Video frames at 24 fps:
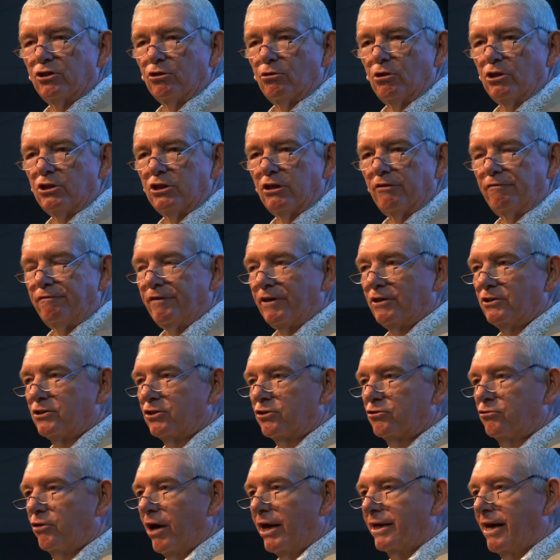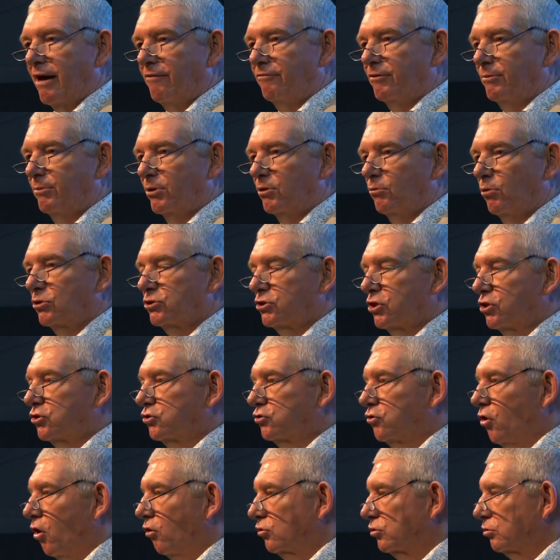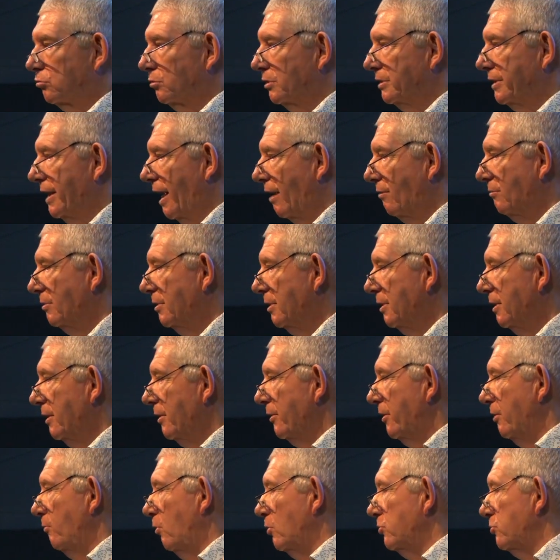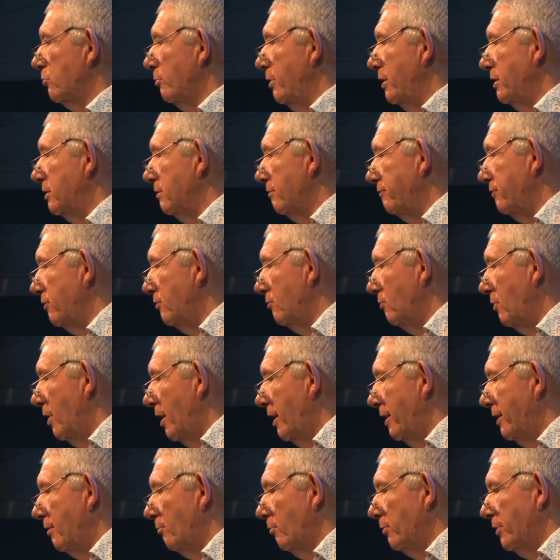sure she feels great. Everybody wants to talk to her now. They want to interview her. They